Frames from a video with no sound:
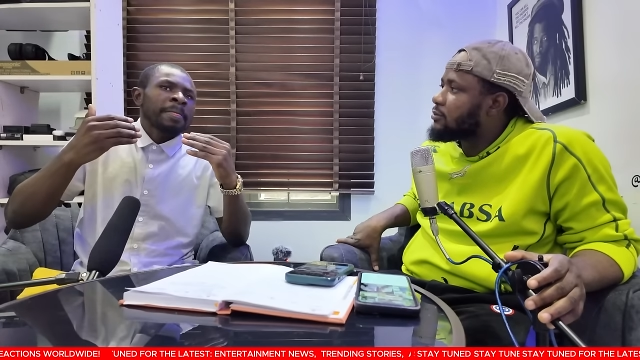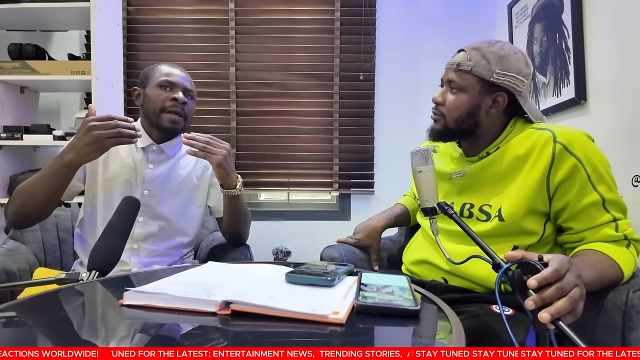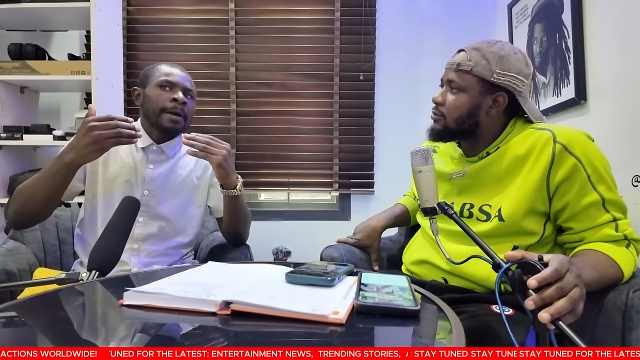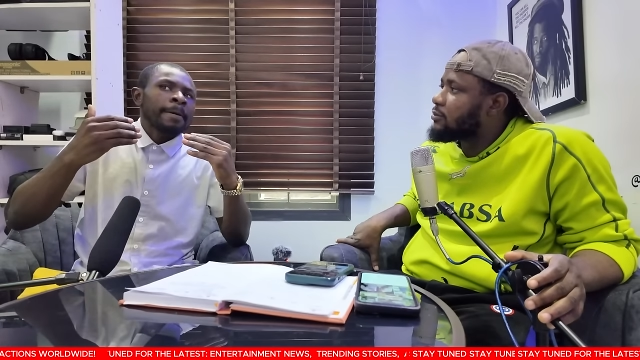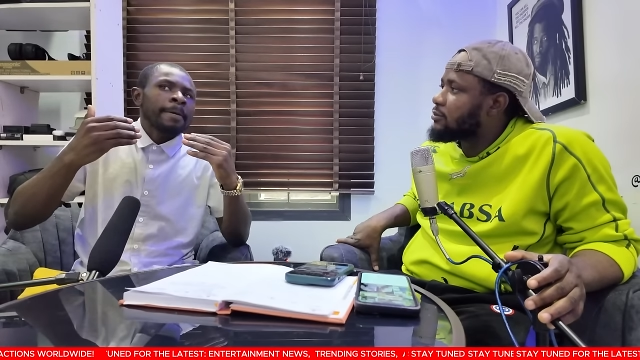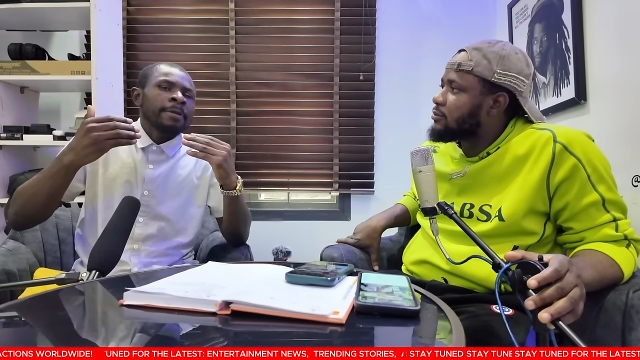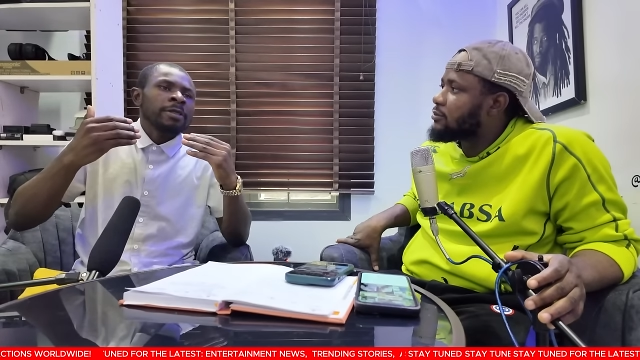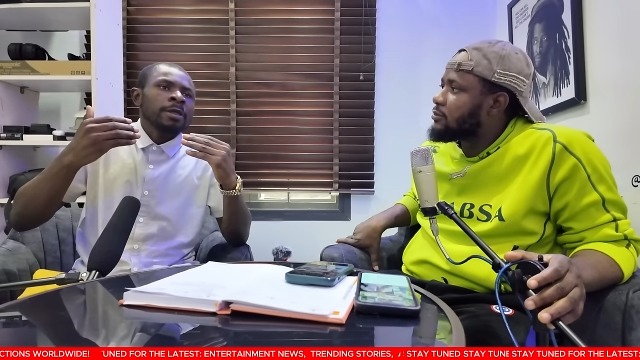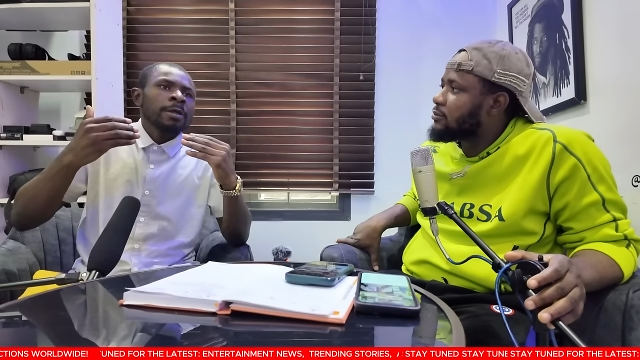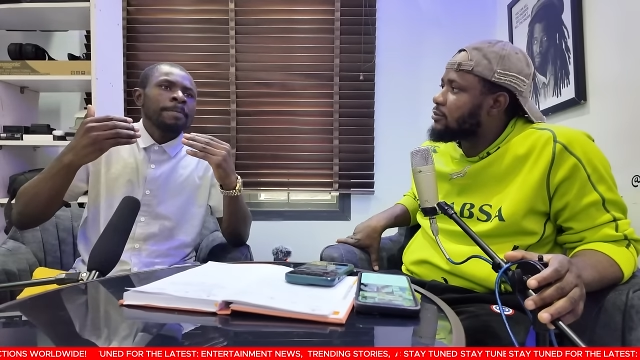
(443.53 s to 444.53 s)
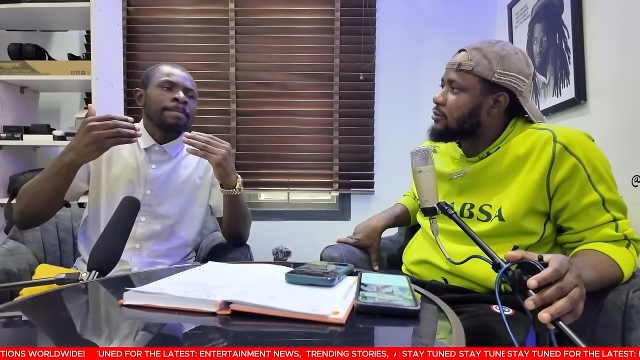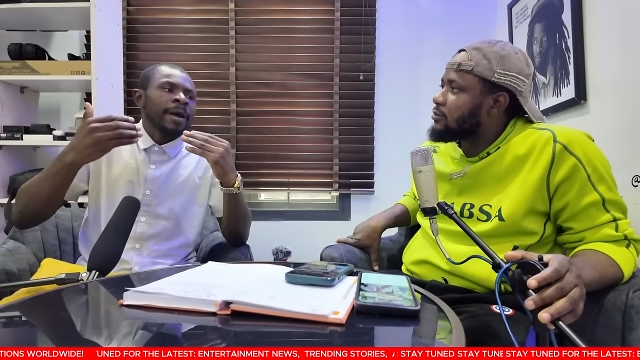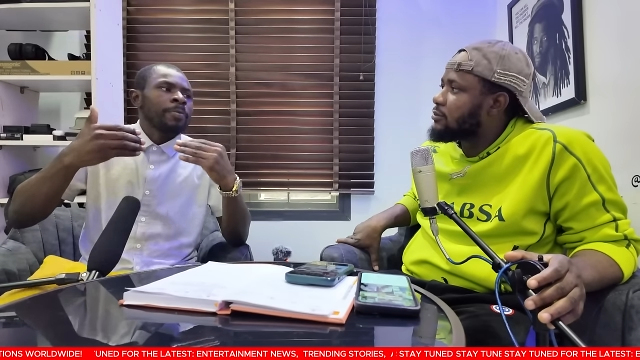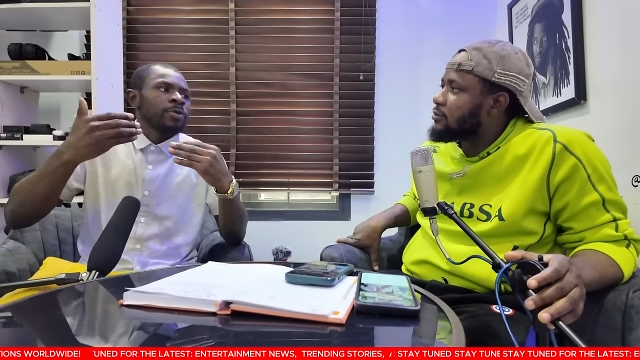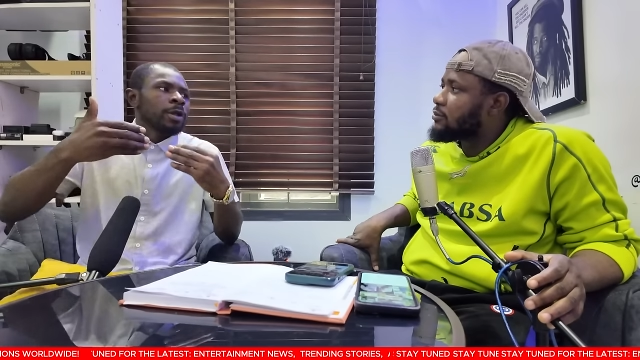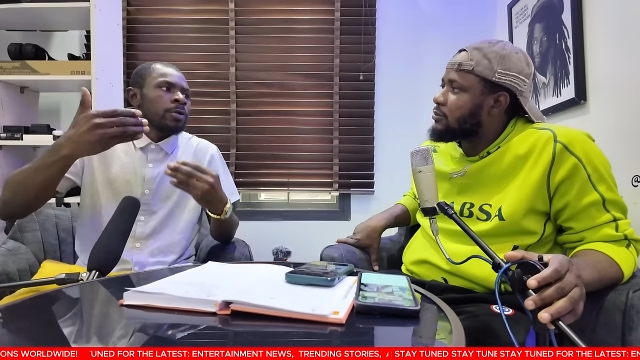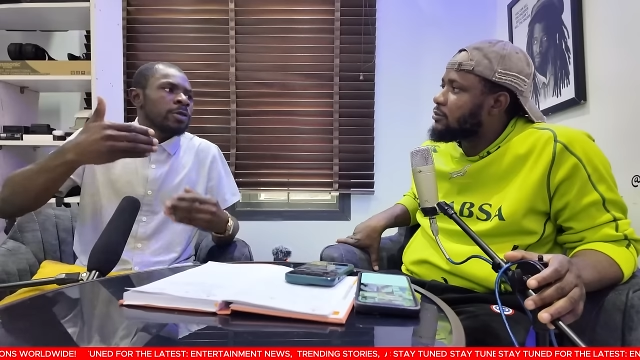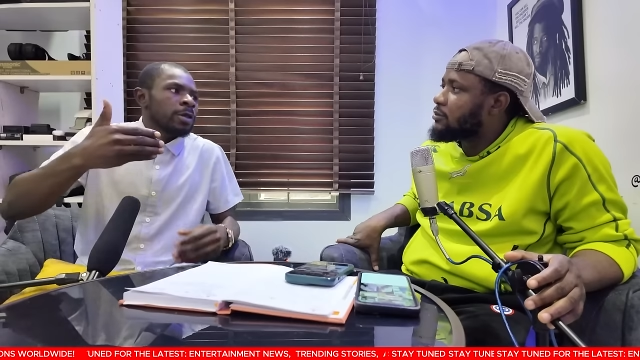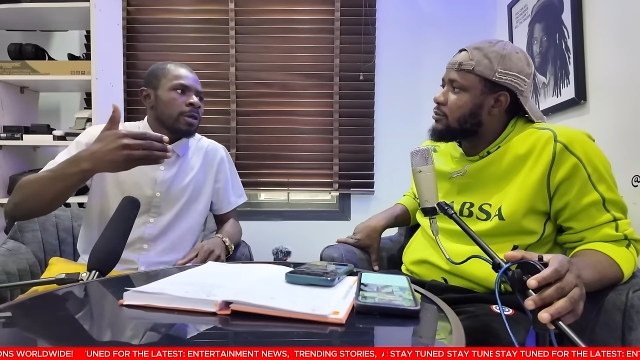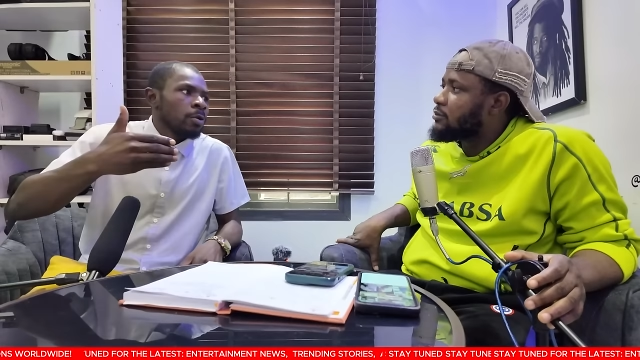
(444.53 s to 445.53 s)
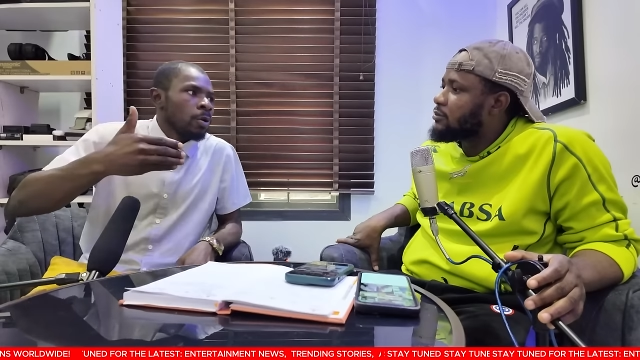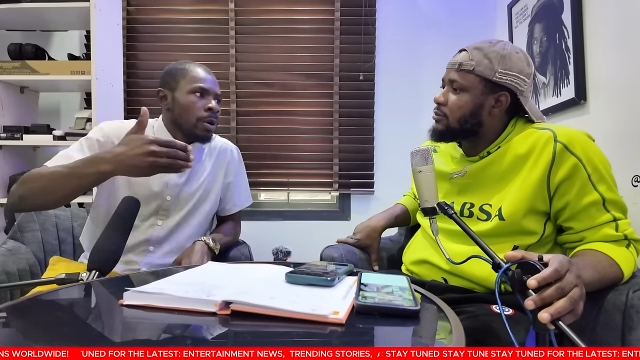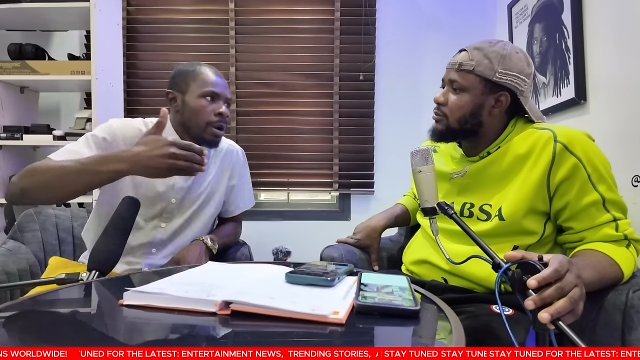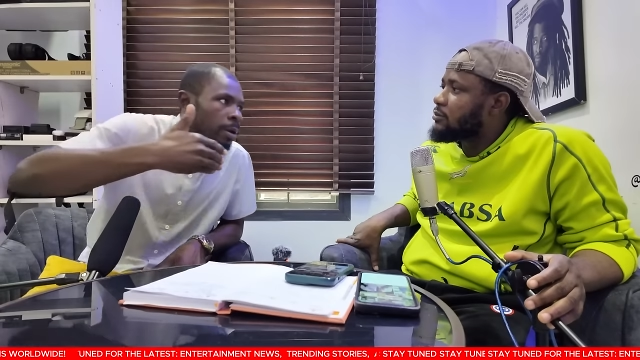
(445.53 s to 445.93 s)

Speaker 1: now, see, Bible tells us, see,